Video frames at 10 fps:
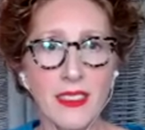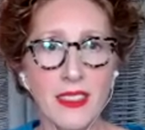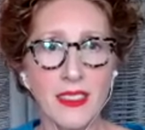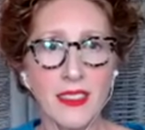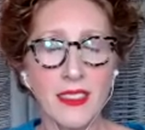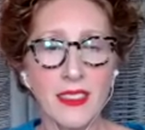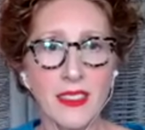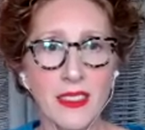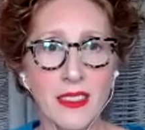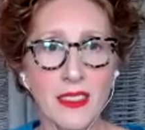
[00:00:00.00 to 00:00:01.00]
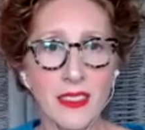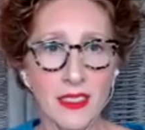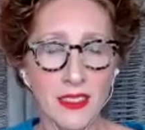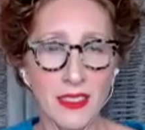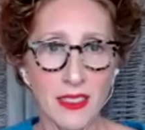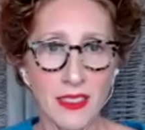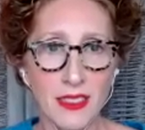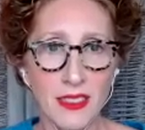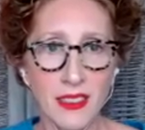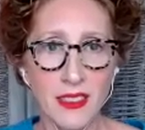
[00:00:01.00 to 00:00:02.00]

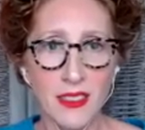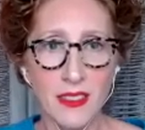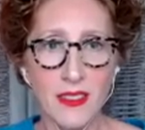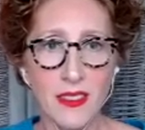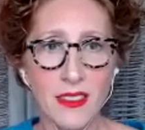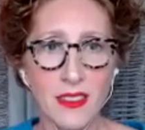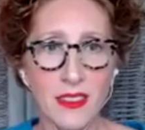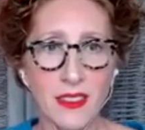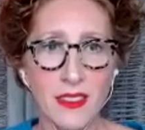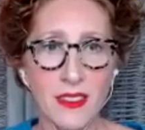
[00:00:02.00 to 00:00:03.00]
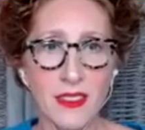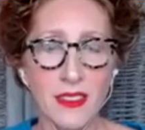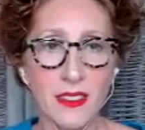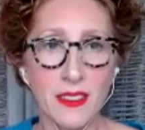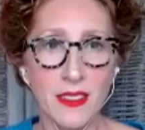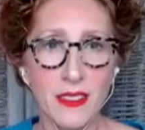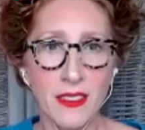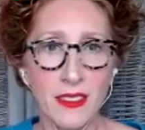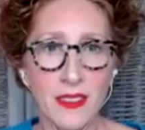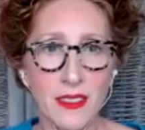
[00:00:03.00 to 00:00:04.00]

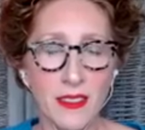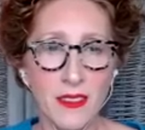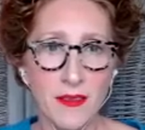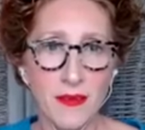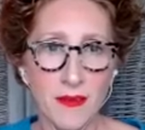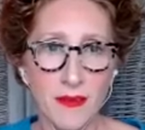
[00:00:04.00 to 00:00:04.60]
The person shown says nothing.